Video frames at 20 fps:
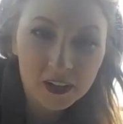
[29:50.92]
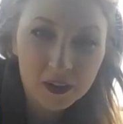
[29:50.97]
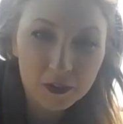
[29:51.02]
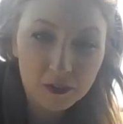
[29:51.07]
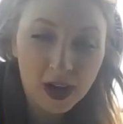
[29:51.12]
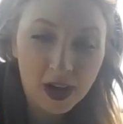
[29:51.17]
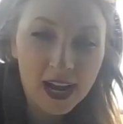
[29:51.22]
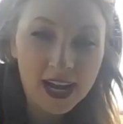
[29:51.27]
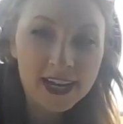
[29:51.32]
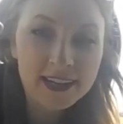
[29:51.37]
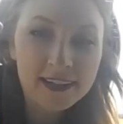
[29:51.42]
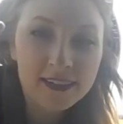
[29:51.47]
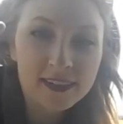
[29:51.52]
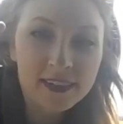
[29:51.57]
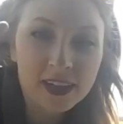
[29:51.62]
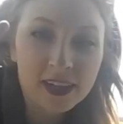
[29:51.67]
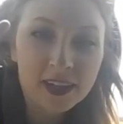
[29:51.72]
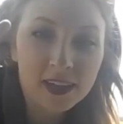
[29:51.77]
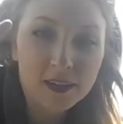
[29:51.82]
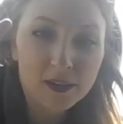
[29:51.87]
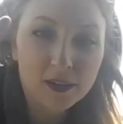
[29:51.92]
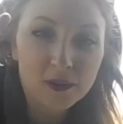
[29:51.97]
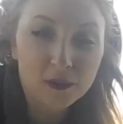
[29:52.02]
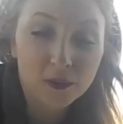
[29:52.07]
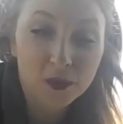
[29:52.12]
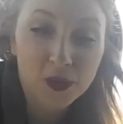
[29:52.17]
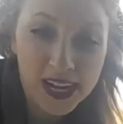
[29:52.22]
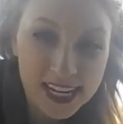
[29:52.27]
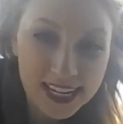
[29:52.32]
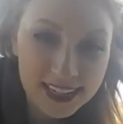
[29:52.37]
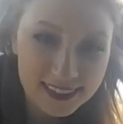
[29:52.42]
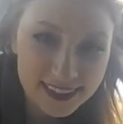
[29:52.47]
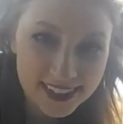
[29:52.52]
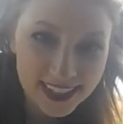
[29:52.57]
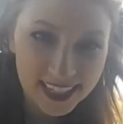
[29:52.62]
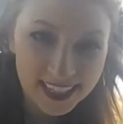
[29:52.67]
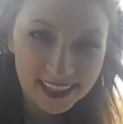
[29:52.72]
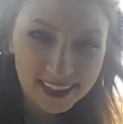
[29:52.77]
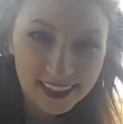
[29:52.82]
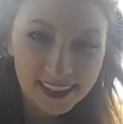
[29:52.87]
right rate,
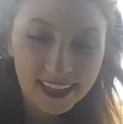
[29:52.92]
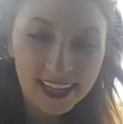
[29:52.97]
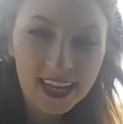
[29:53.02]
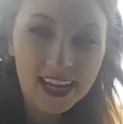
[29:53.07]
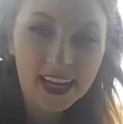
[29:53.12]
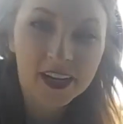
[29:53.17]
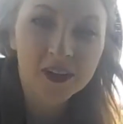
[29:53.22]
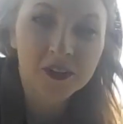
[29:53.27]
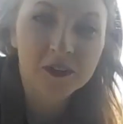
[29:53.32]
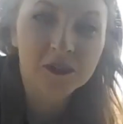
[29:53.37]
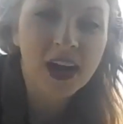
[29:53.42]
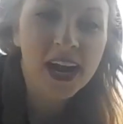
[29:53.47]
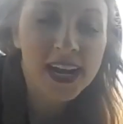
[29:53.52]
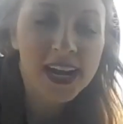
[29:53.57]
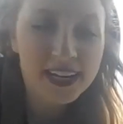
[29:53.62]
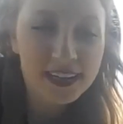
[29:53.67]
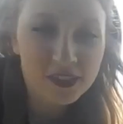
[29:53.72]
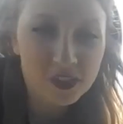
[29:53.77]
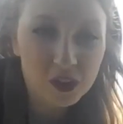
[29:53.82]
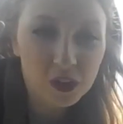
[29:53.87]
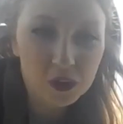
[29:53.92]
and right